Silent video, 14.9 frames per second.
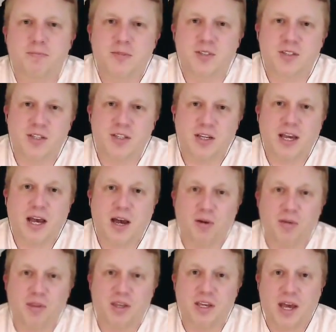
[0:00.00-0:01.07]
seeing
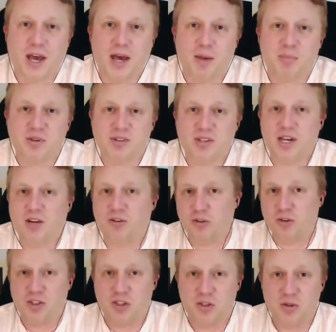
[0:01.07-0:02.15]
how the app is
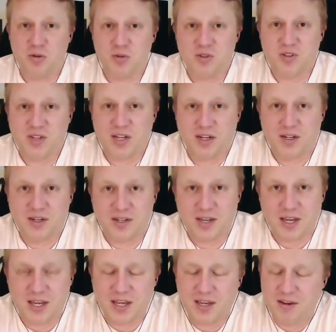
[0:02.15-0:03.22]
actually used day to
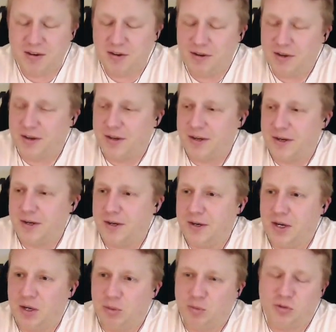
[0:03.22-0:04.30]
day,
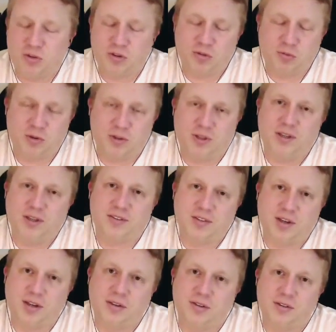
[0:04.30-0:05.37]
I was just really
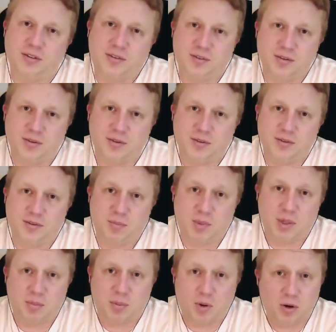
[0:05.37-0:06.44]
excited to
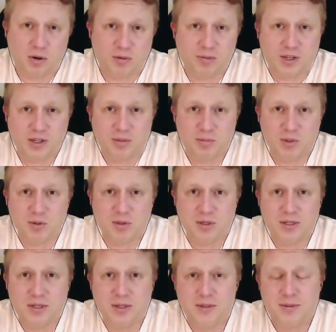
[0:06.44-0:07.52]
be a part of that
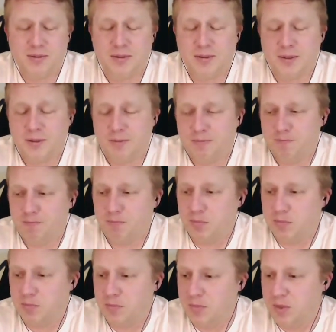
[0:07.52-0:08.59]
community.
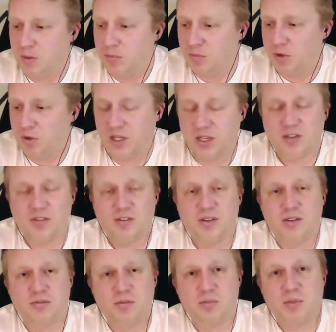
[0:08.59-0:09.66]
Pretty
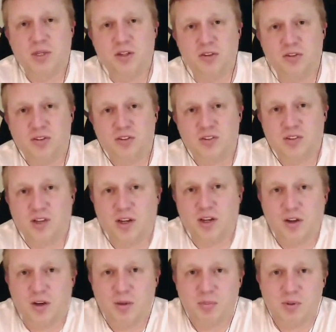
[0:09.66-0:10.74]
easy for me to just
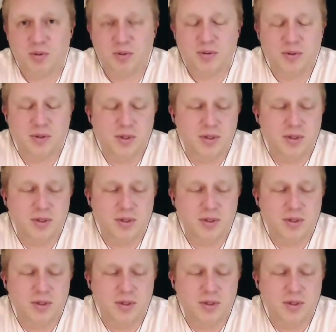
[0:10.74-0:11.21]
sign up, and